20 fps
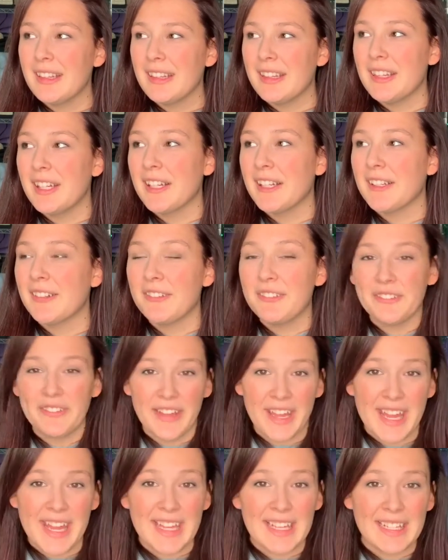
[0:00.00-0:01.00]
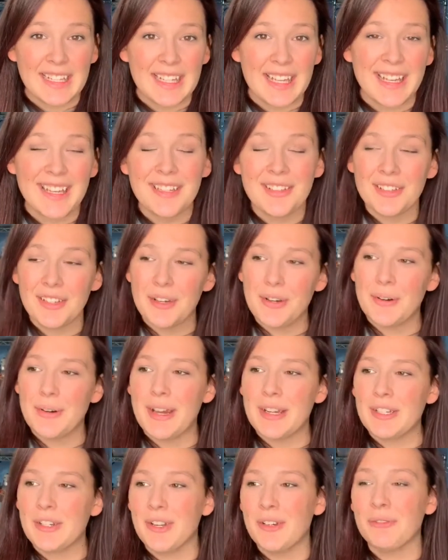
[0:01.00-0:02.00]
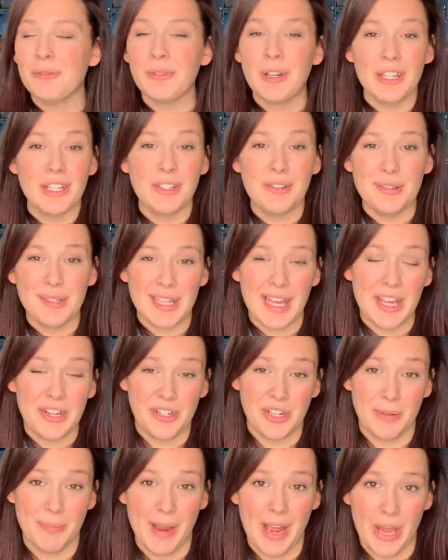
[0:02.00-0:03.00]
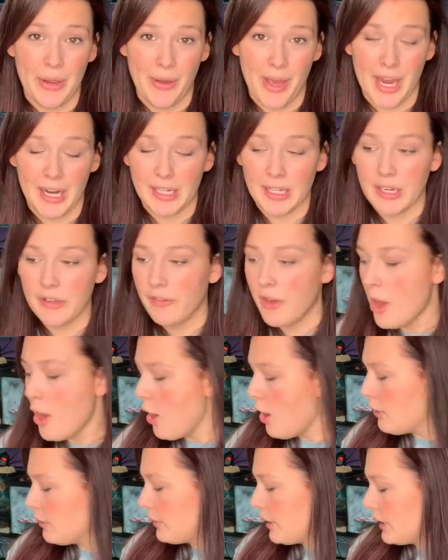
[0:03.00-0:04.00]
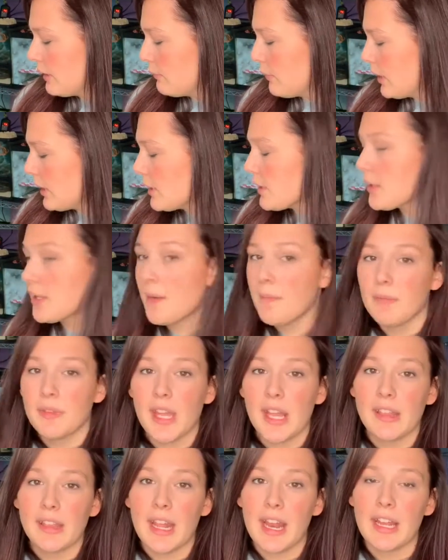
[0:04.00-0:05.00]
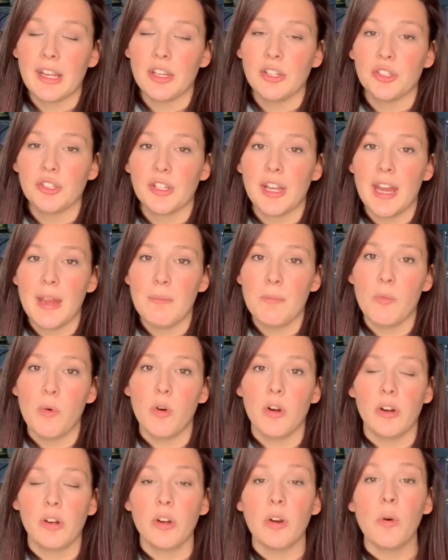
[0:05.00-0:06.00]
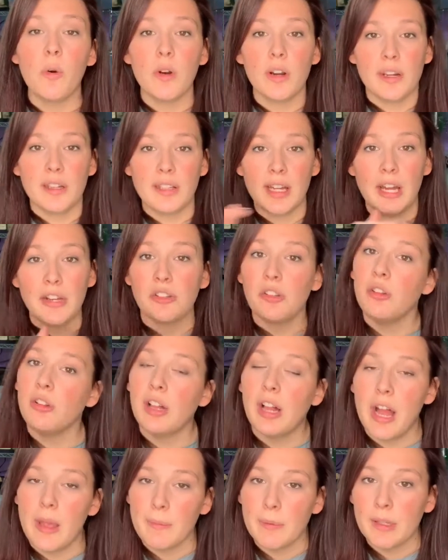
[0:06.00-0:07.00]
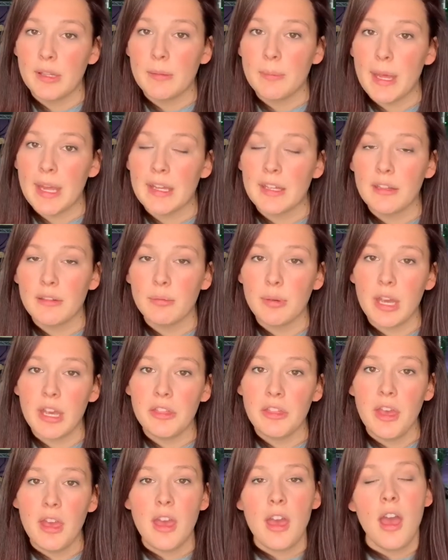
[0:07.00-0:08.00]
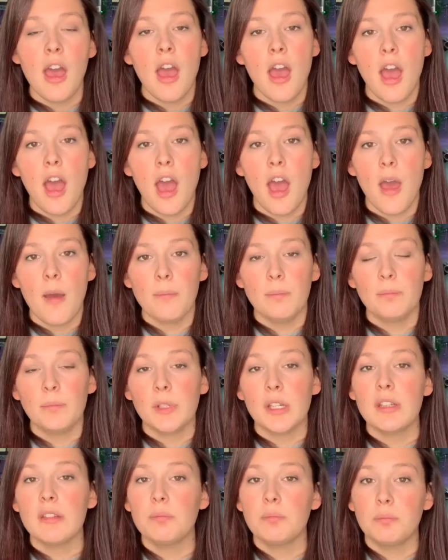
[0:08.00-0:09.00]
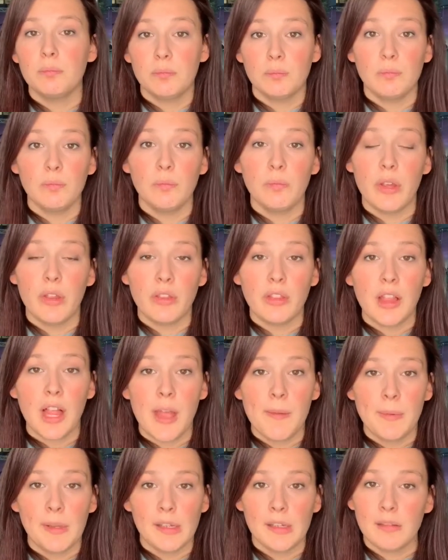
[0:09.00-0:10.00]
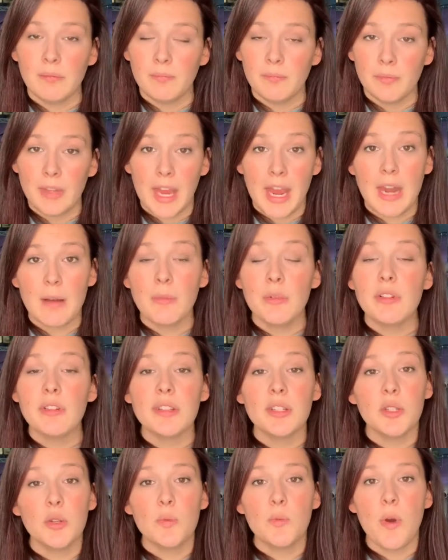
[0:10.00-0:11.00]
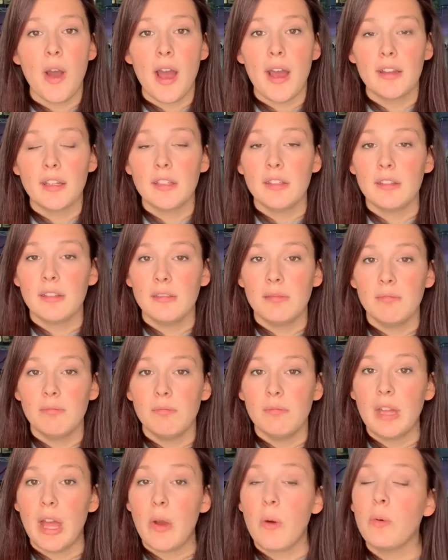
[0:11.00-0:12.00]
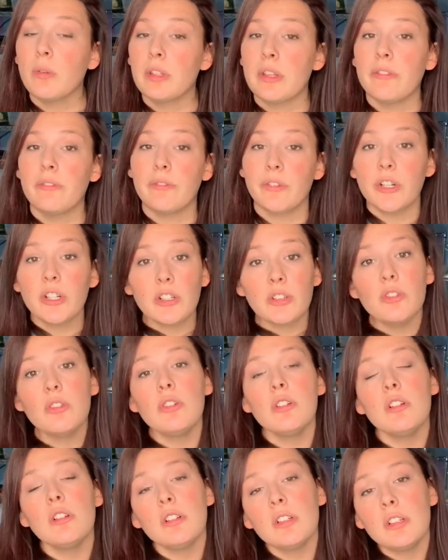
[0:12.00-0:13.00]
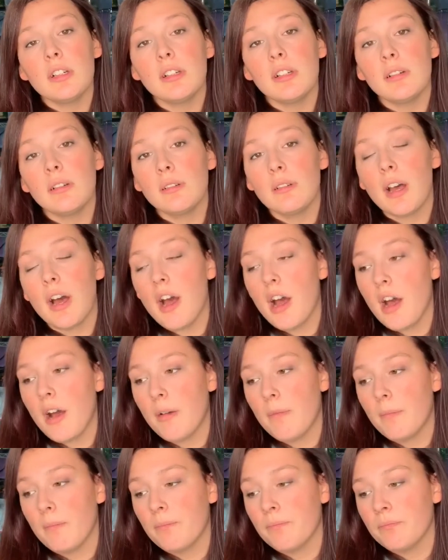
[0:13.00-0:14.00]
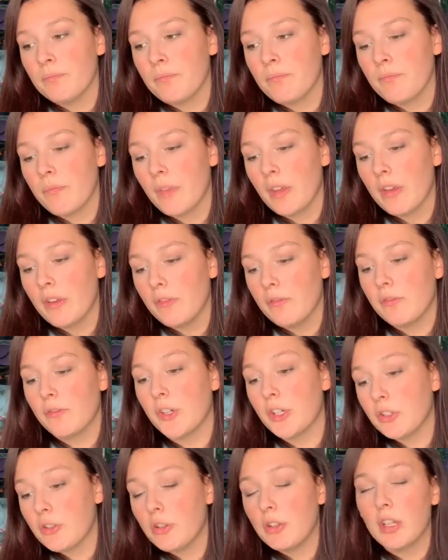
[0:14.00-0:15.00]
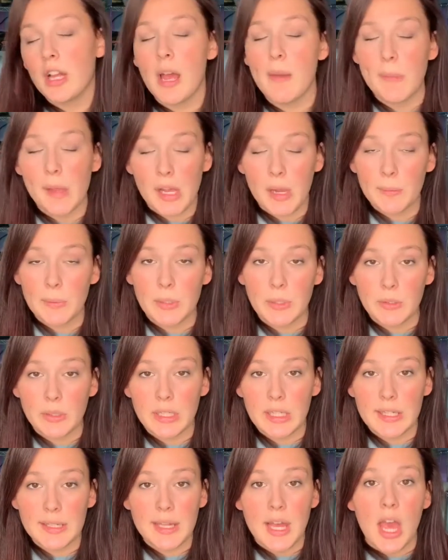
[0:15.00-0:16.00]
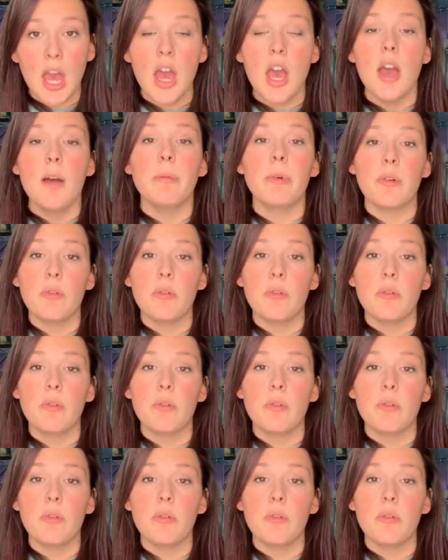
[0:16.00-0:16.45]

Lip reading: they're fake, so I don't want to use that in her bioactive. So I wanted something that I could create more horizontal climbing space with, because with climbing animals you want not only vertical climbing opportunities but